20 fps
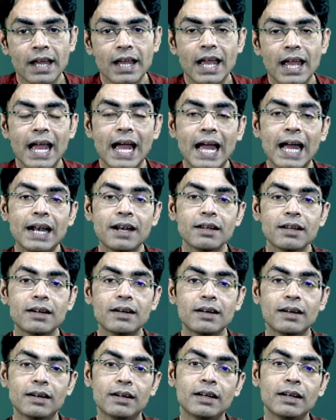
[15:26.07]
And
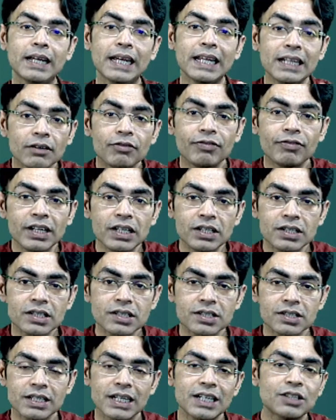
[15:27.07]
in the
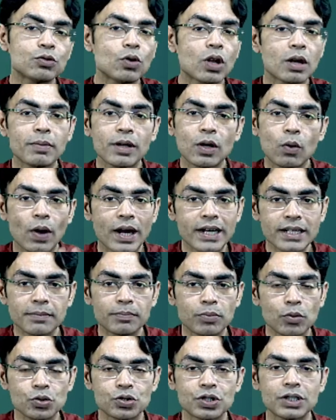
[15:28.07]
fetus, it's going to be quite
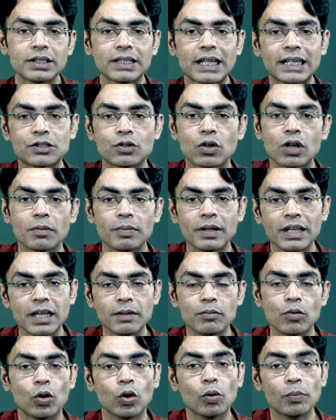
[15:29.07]
opposite. That's going to be
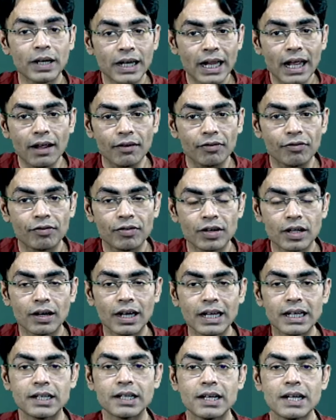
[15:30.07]
hemoglobin F,
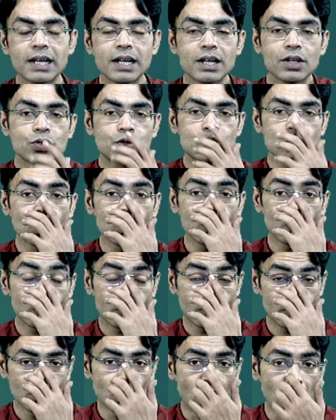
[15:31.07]
right? So
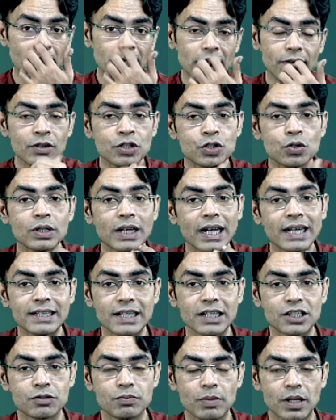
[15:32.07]
normally we should get
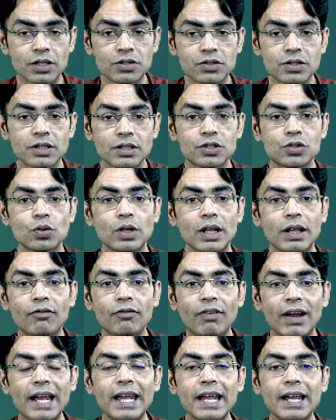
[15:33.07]
this much. So if
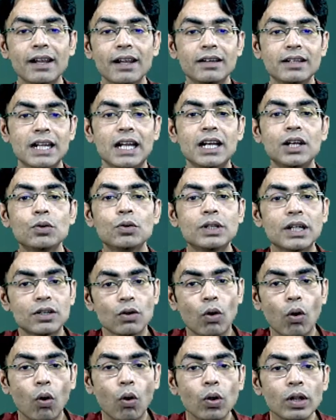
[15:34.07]
I tell you that
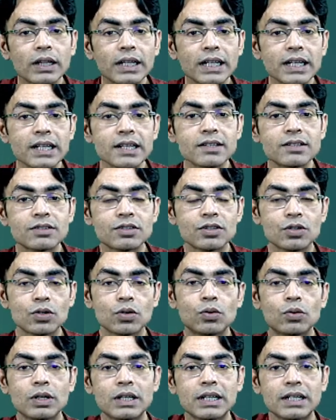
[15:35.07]
all these,
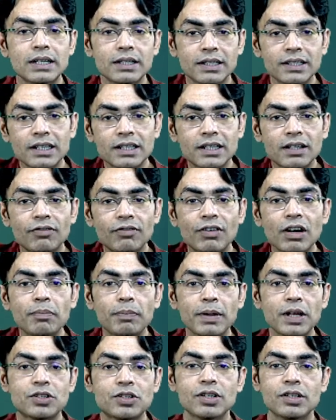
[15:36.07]
these are different
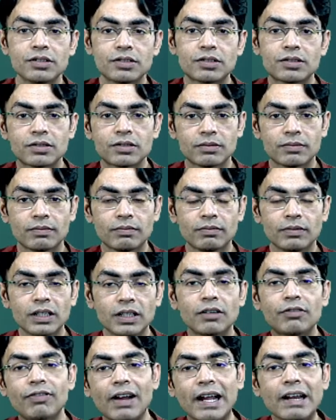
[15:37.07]
patients. These are
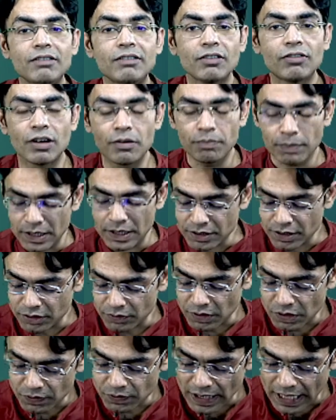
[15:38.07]
5 different patients
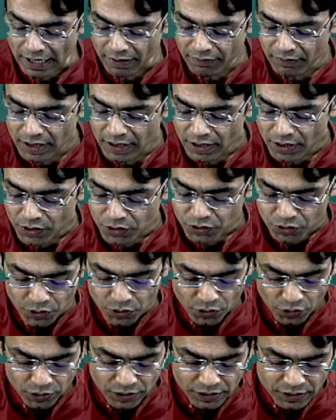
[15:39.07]
which we have. So,
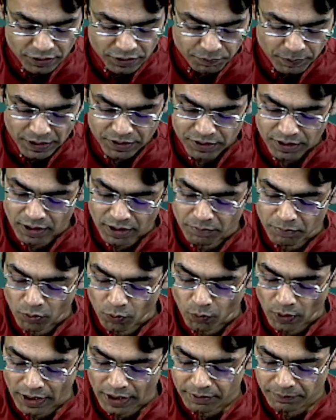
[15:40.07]
this is patient number
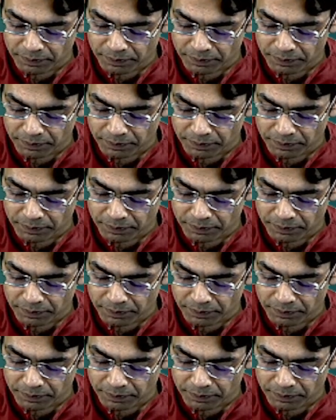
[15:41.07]
1.